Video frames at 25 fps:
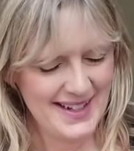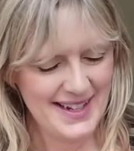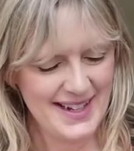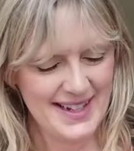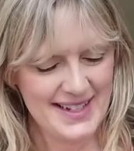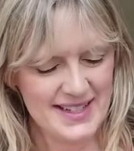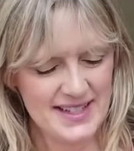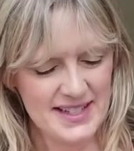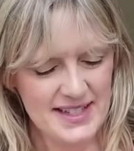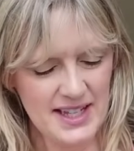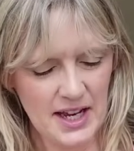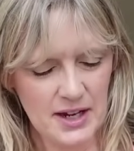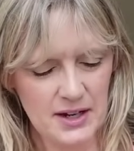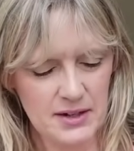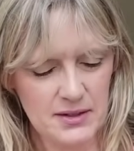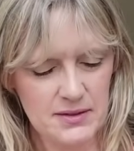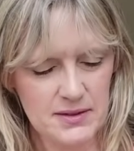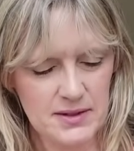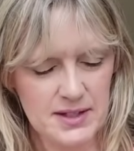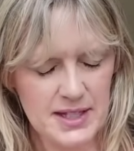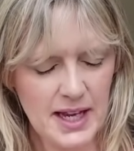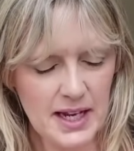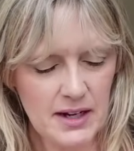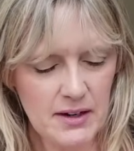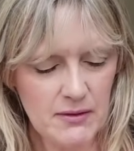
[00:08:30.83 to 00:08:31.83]
So,
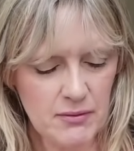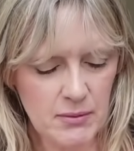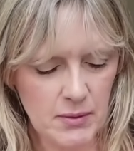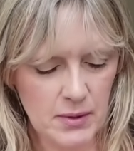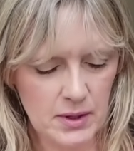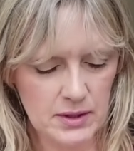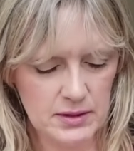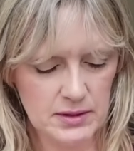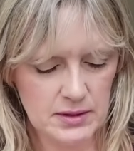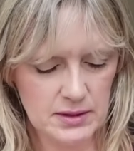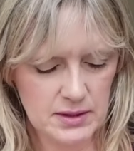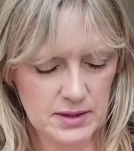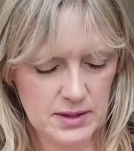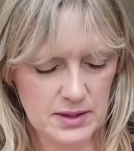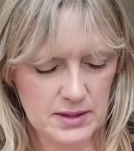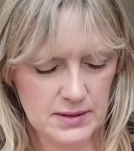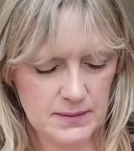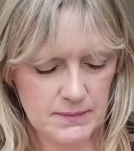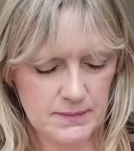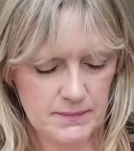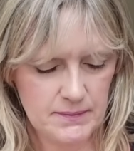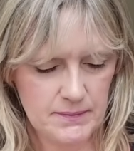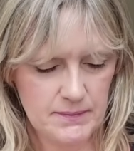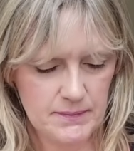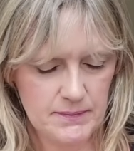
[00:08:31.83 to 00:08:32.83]
Ten of Wands.
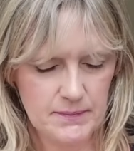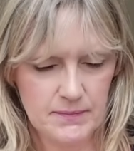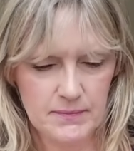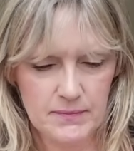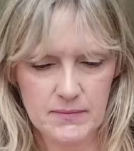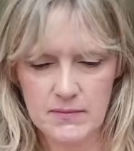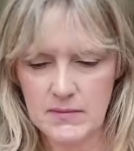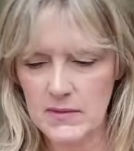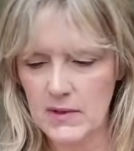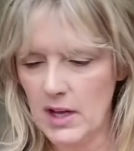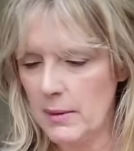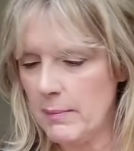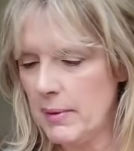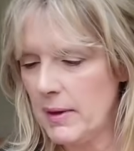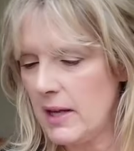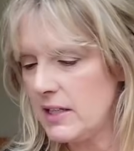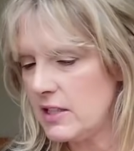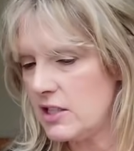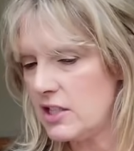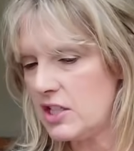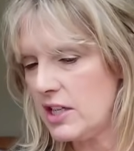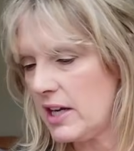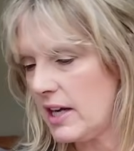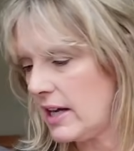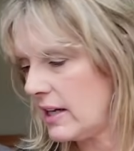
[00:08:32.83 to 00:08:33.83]
I better
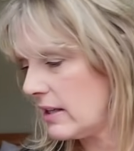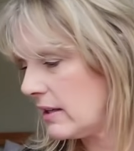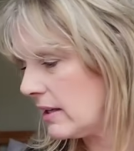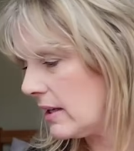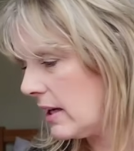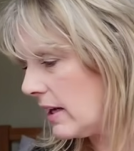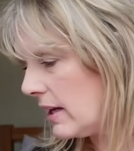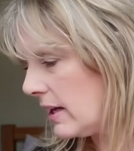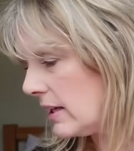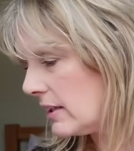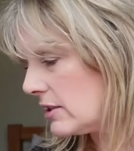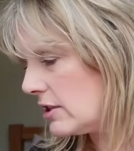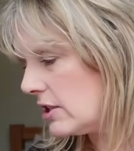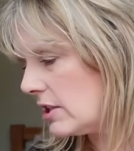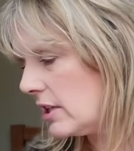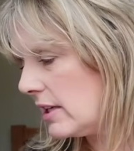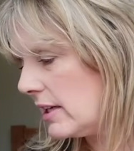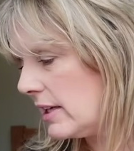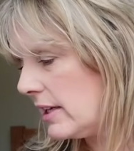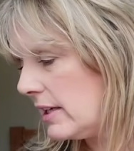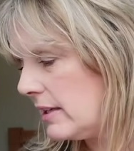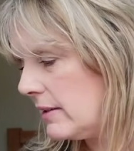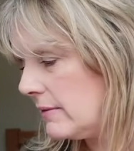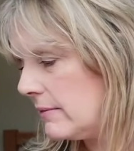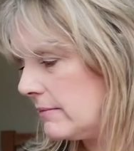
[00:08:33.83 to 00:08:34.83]
check that,
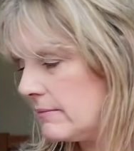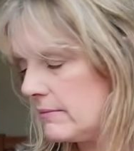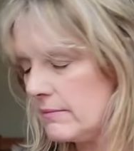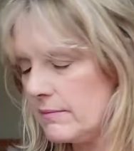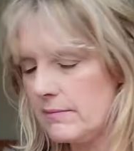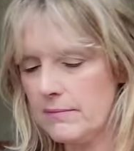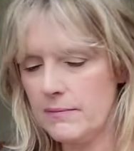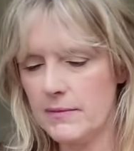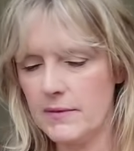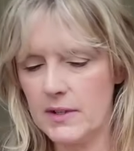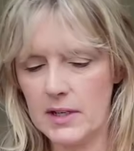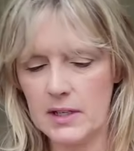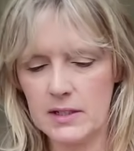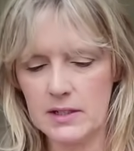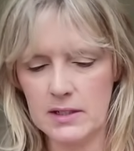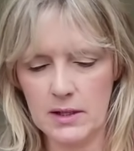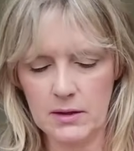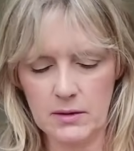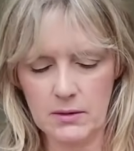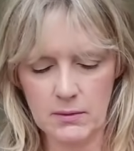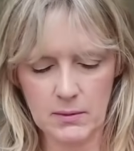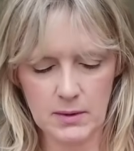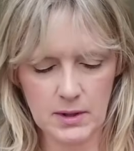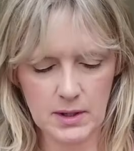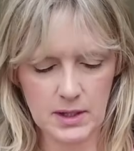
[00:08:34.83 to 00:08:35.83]
actually, because
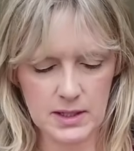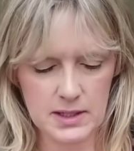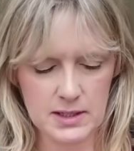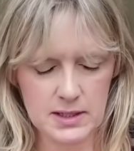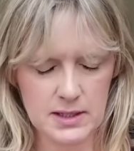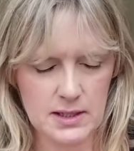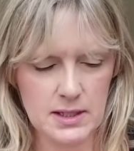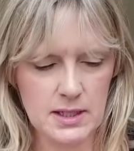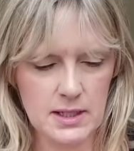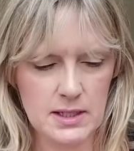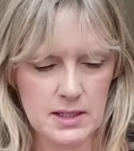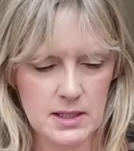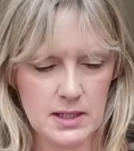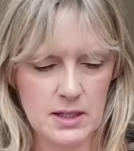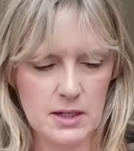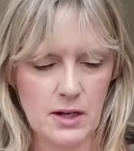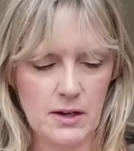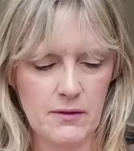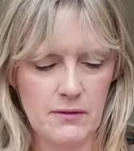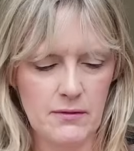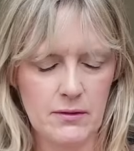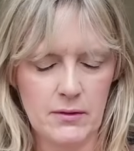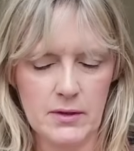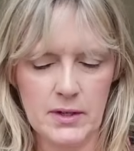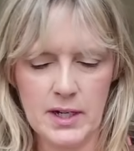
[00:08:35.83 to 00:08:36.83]
otherwise it's an
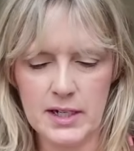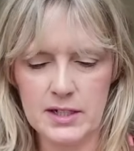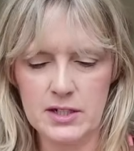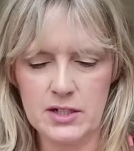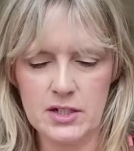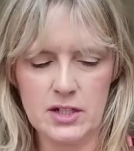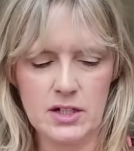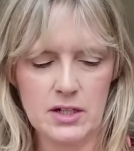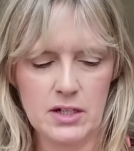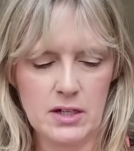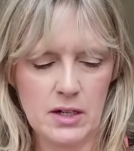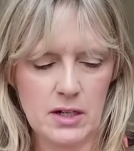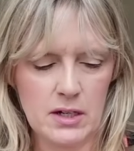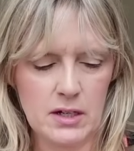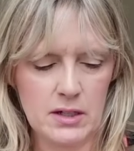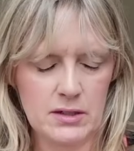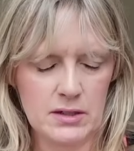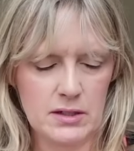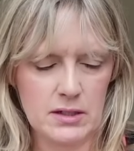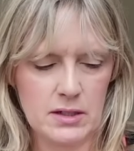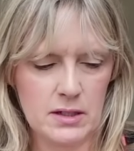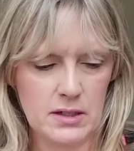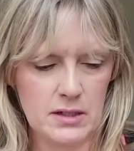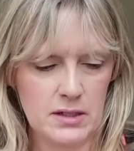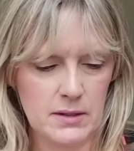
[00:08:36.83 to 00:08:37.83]
overall energy card
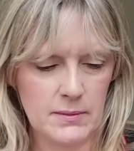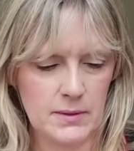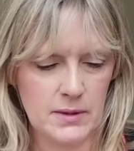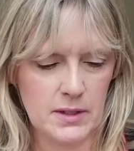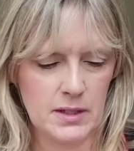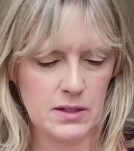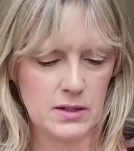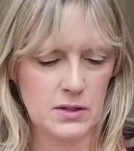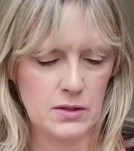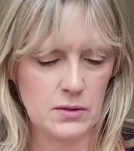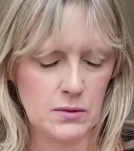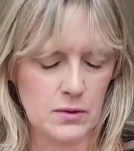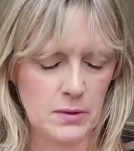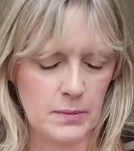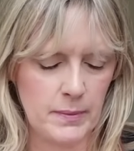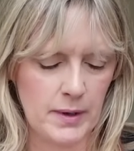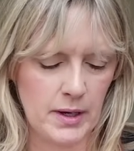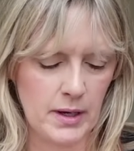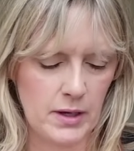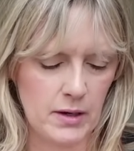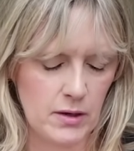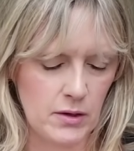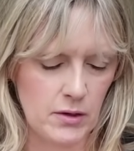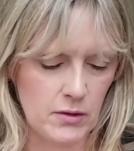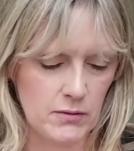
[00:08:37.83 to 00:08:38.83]
and I'm going to talk about
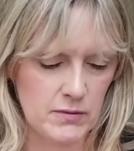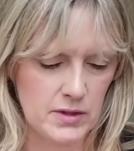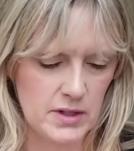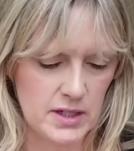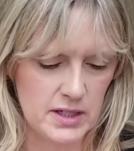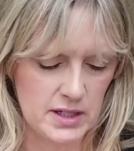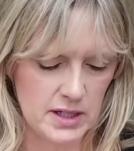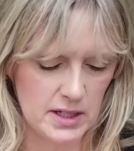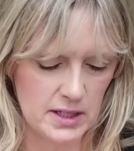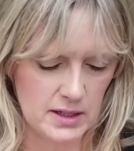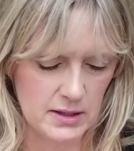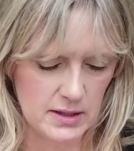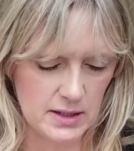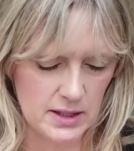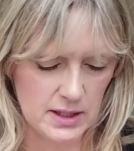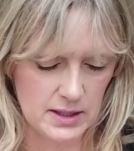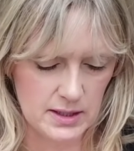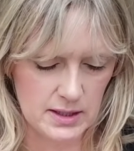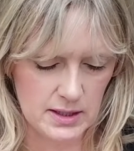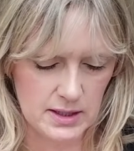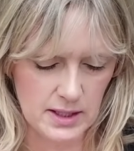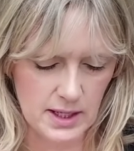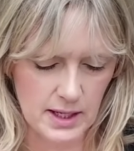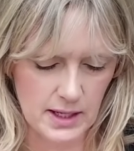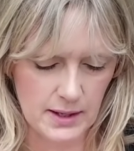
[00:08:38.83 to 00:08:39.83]
a whole reading that
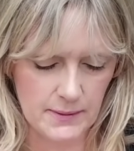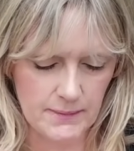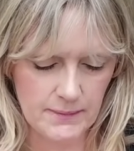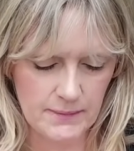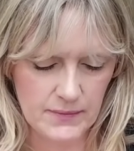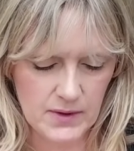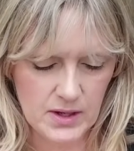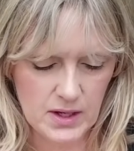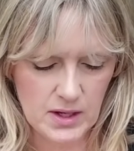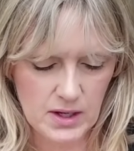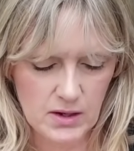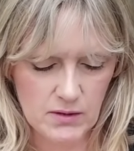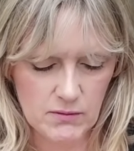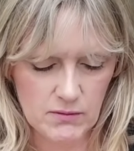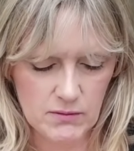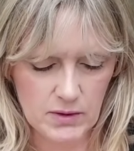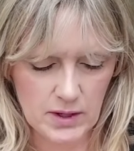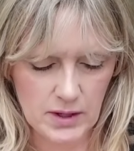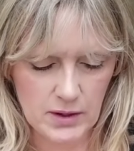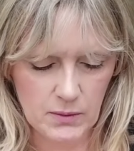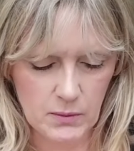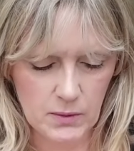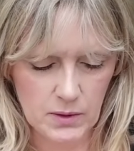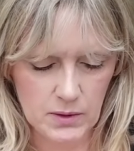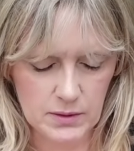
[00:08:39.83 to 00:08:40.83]
isn't there.
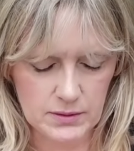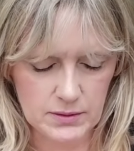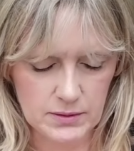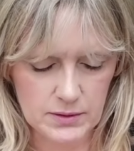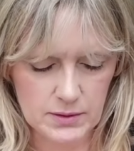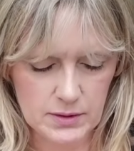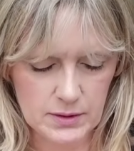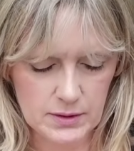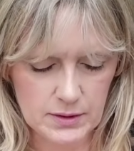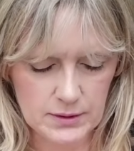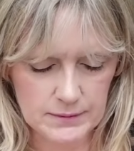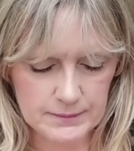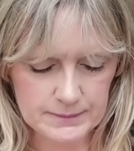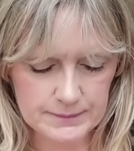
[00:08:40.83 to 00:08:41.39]
Right, Wands.